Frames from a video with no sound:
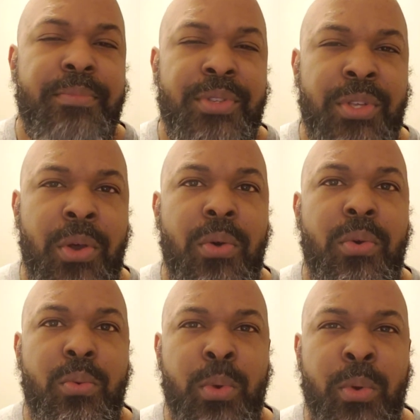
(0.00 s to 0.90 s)

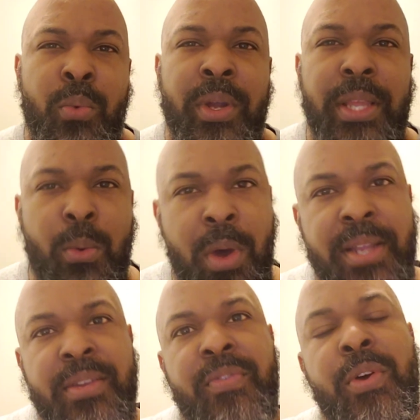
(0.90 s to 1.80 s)
So we're really
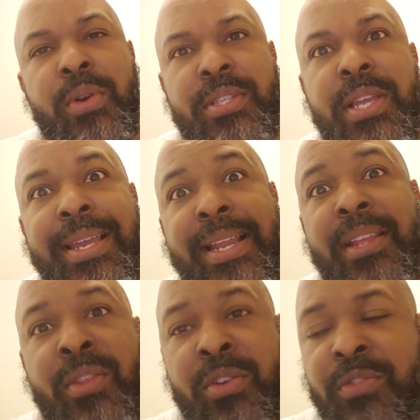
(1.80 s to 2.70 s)
wanting to focus on
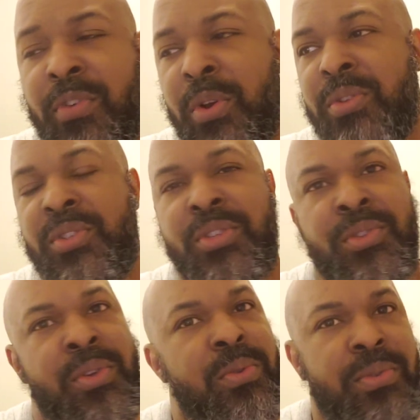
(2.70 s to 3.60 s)
getting those folks, the
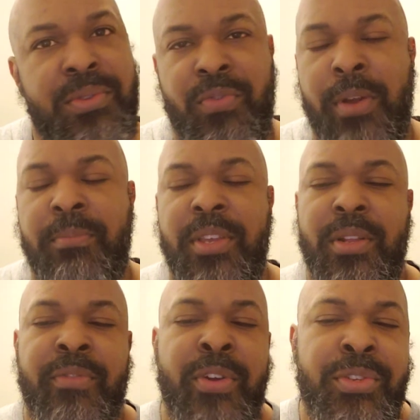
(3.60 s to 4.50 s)
students from the
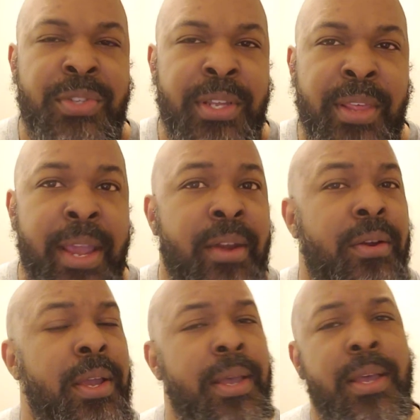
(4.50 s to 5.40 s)
university
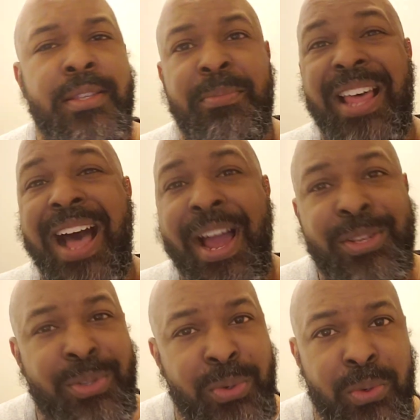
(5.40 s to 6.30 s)
there, some of the high
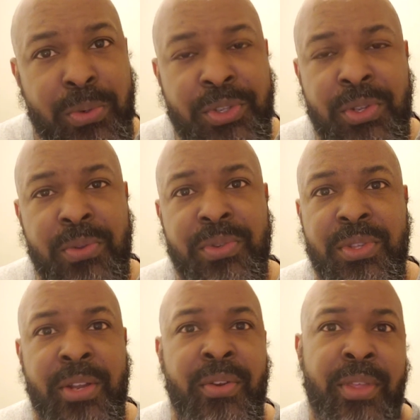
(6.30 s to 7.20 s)
school students
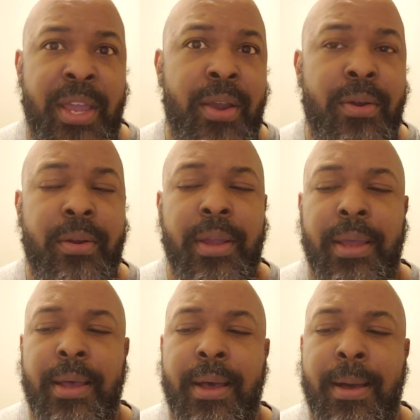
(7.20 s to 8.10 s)
that are there
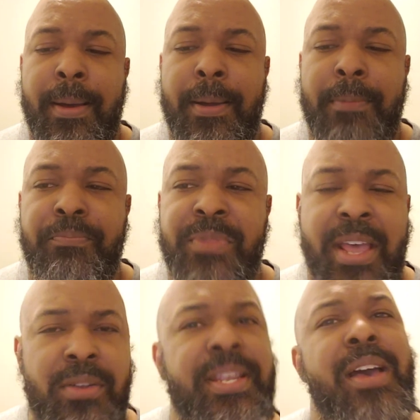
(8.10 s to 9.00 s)

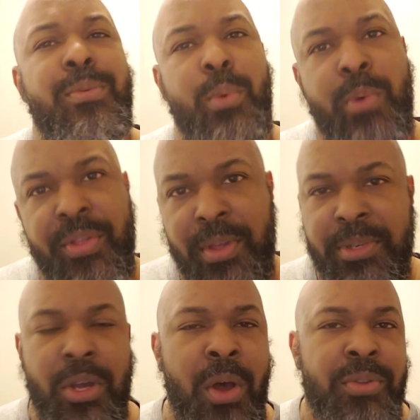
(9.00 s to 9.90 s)
downtown. We want them
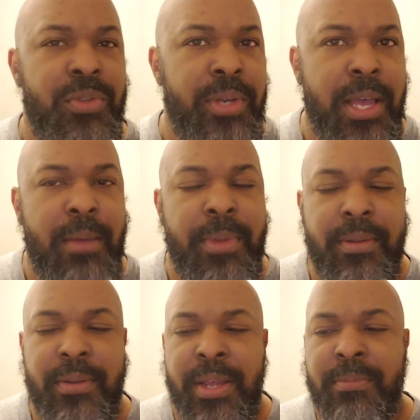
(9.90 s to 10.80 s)
to also come
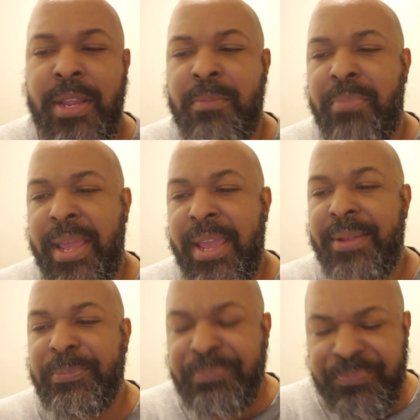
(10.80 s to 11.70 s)
and paint.